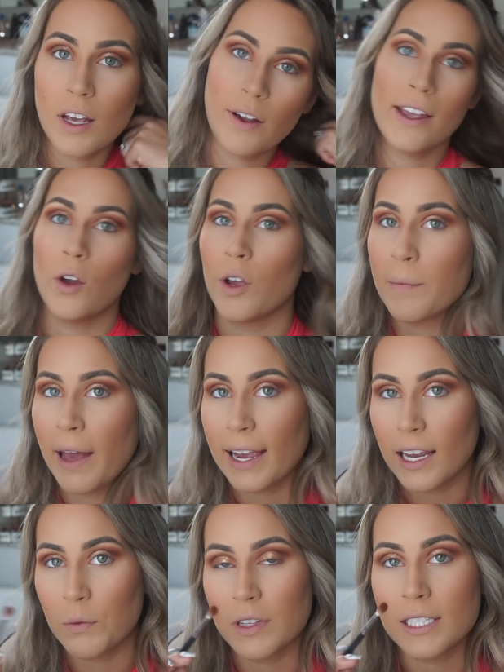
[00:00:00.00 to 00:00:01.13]
Okay, going back
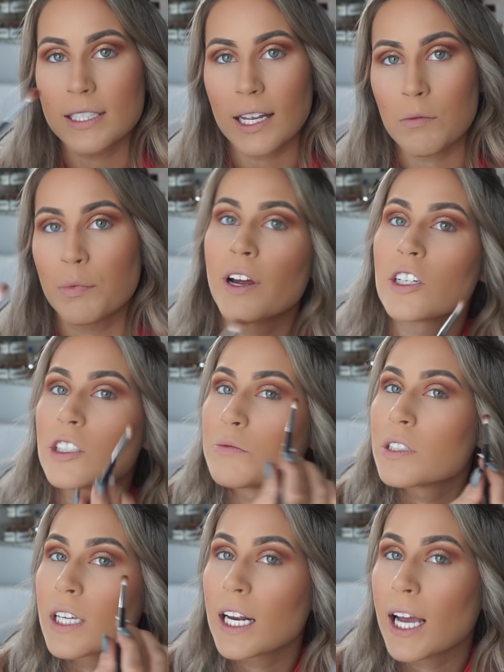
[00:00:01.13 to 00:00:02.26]
in with the same brush, I'm
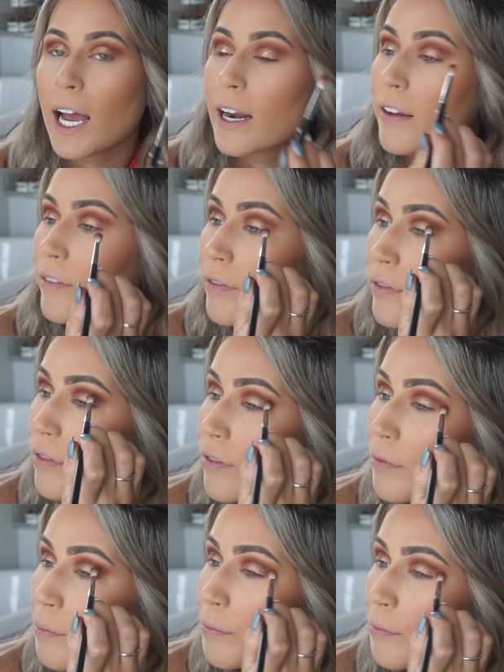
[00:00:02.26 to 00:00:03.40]
just gonna kind of
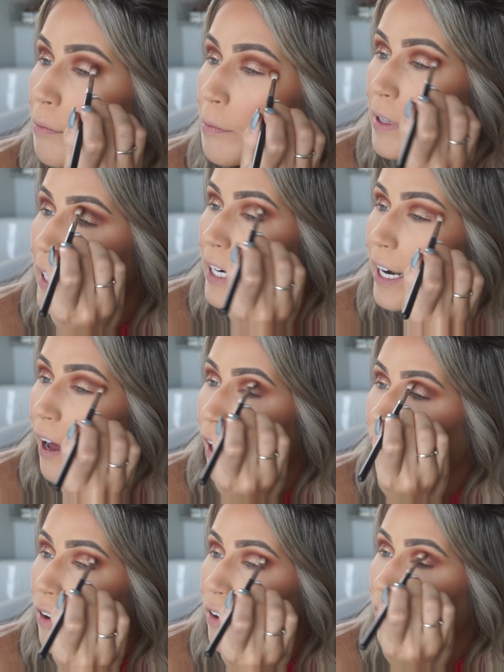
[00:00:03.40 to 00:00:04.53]
blend
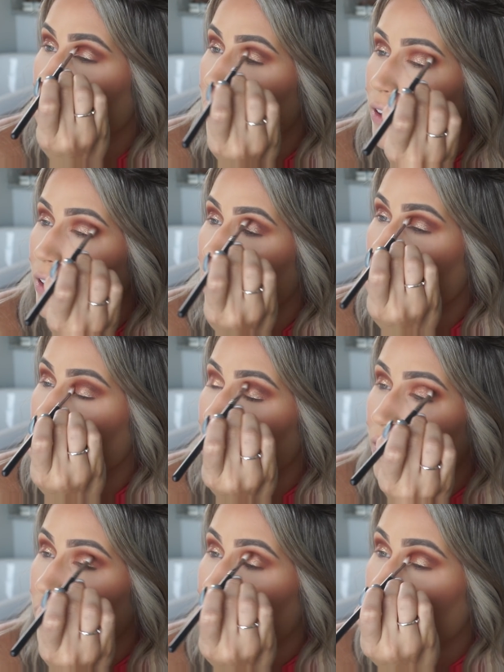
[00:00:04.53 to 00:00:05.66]
out
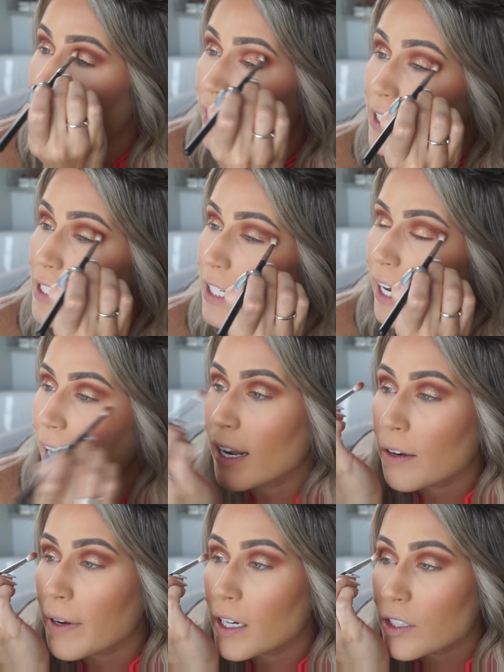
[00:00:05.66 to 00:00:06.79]
the crease
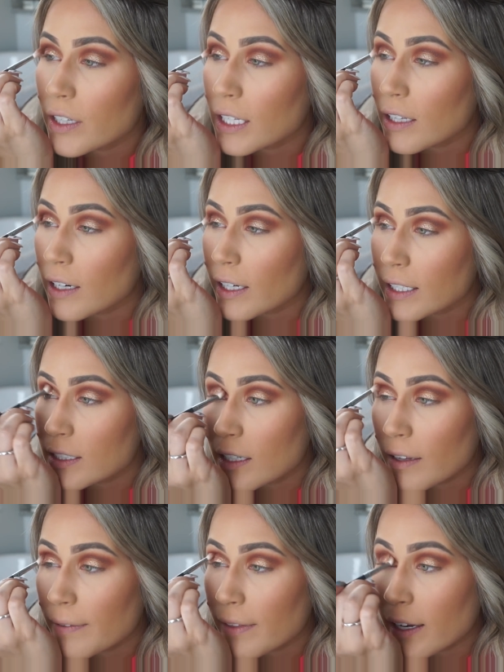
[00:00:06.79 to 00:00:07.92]
again, make sure the glitter isn't
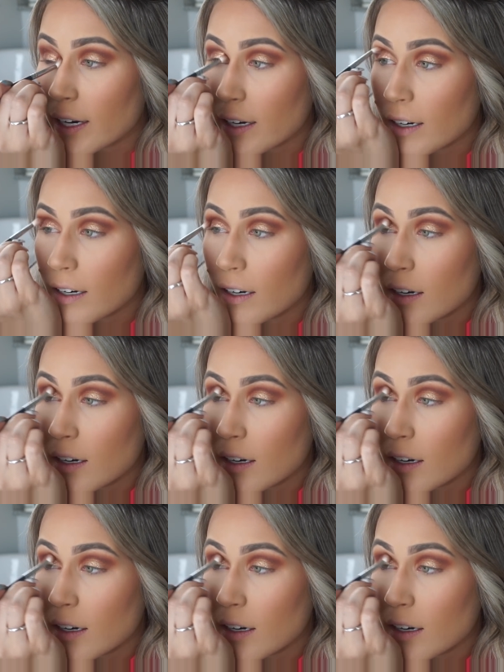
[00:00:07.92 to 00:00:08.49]
up there.